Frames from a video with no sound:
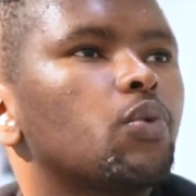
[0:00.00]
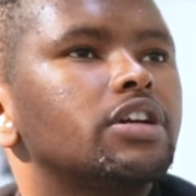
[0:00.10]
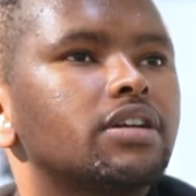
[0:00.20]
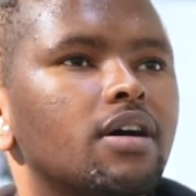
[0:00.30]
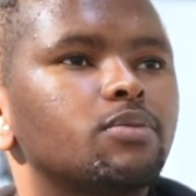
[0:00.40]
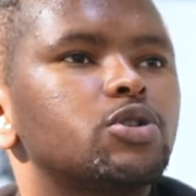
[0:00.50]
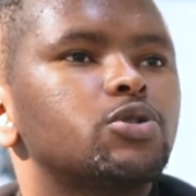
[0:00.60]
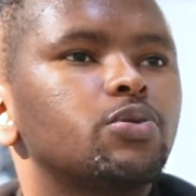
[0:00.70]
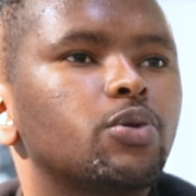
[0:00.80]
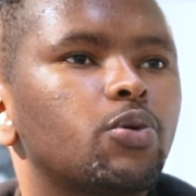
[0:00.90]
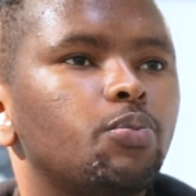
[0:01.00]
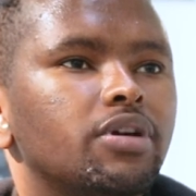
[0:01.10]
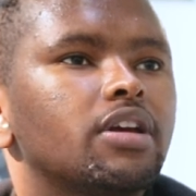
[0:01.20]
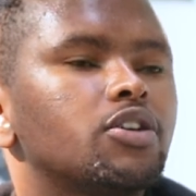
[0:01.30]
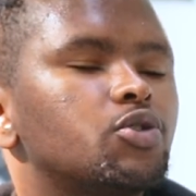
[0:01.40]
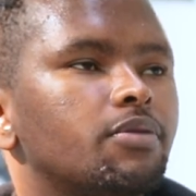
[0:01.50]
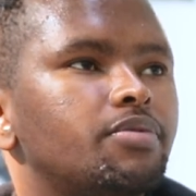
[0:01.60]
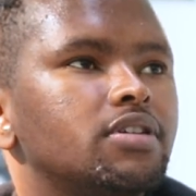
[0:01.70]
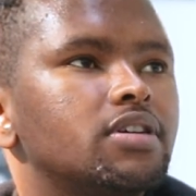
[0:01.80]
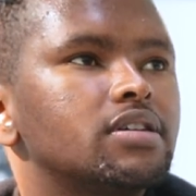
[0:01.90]
when it comes to being
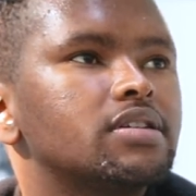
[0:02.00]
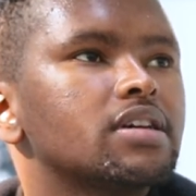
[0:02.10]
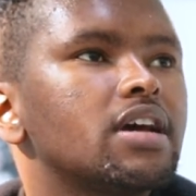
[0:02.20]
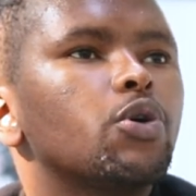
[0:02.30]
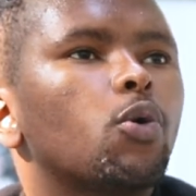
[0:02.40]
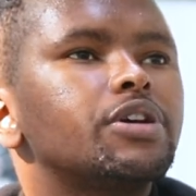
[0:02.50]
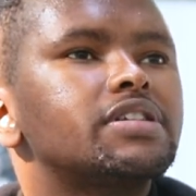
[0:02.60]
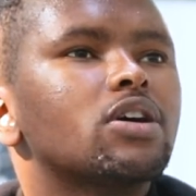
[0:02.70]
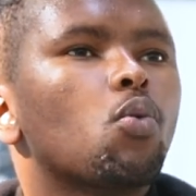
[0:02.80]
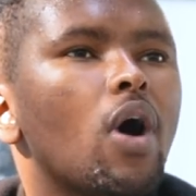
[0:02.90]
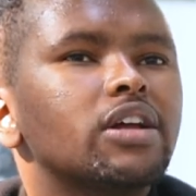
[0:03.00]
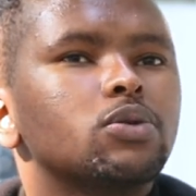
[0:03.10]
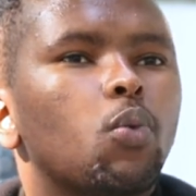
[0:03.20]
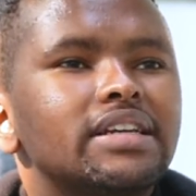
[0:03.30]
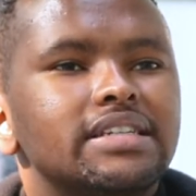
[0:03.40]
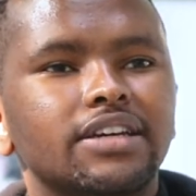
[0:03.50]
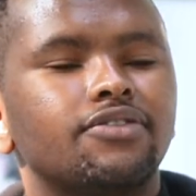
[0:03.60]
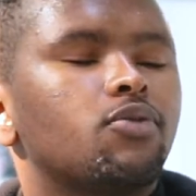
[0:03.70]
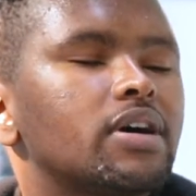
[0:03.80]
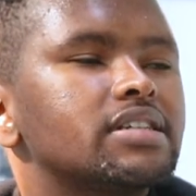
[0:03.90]
entrepreneurs. We always think,
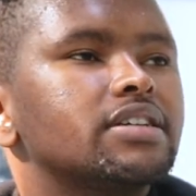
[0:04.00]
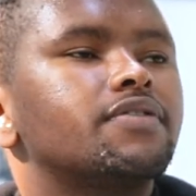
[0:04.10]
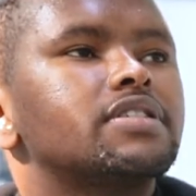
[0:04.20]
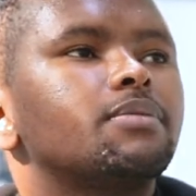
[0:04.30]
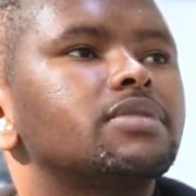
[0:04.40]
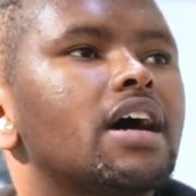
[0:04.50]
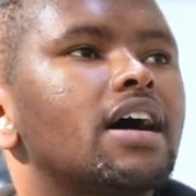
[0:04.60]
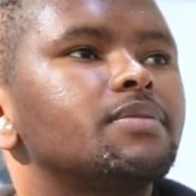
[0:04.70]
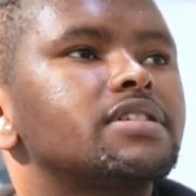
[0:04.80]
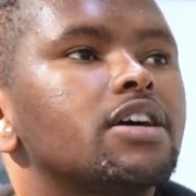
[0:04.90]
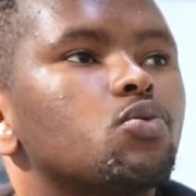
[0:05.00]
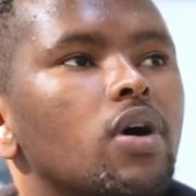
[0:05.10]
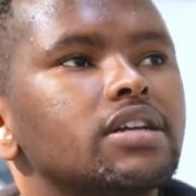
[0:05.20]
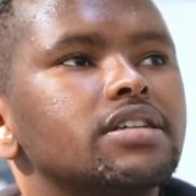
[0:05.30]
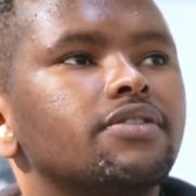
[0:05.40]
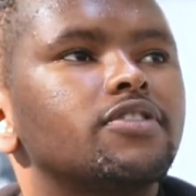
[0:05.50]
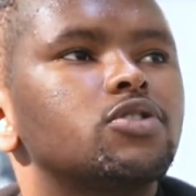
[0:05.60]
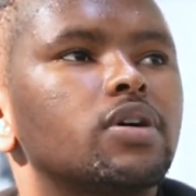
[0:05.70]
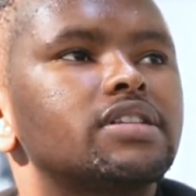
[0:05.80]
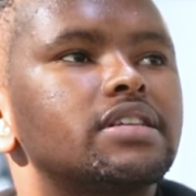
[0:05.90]
what if? Sometimes that what if
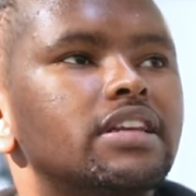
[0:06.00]
is what's